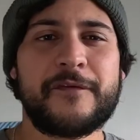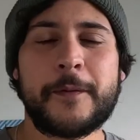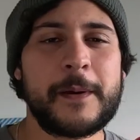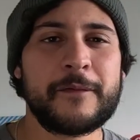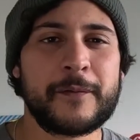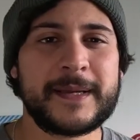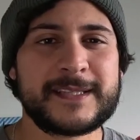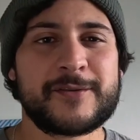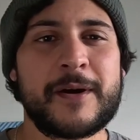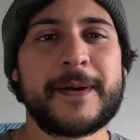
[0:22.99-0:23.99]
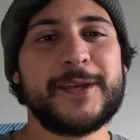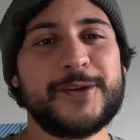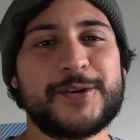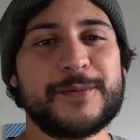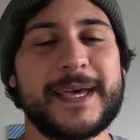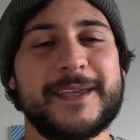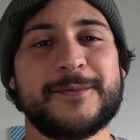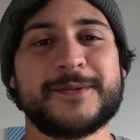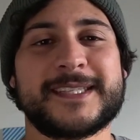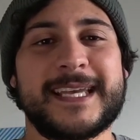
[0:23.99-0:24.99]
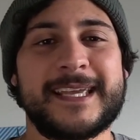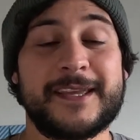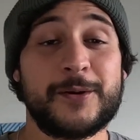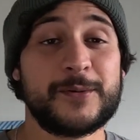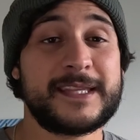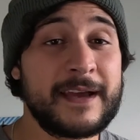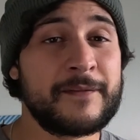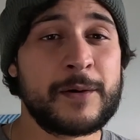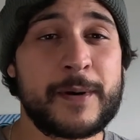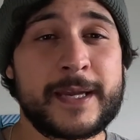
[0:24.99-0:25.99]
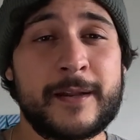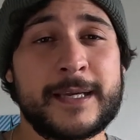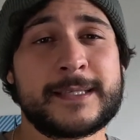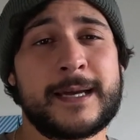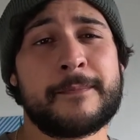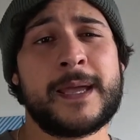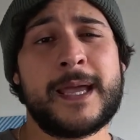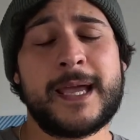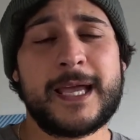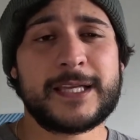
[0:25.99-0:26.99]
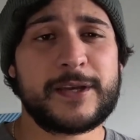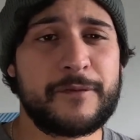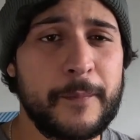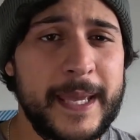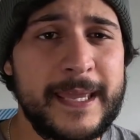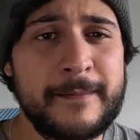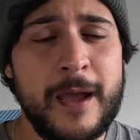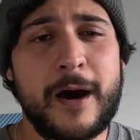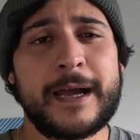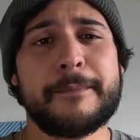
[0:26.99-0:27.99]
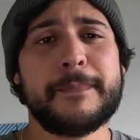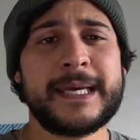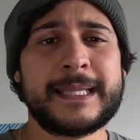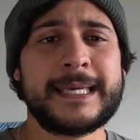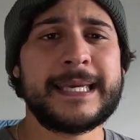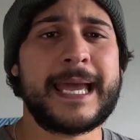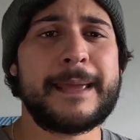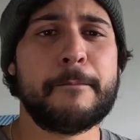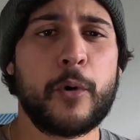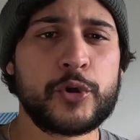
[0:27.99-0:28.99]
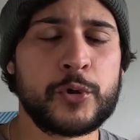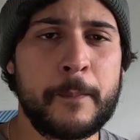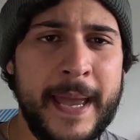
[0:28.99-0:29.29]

few people from Instagram and YouTube that you will see. You will definitely recognize some. So for me, I am merely a mortal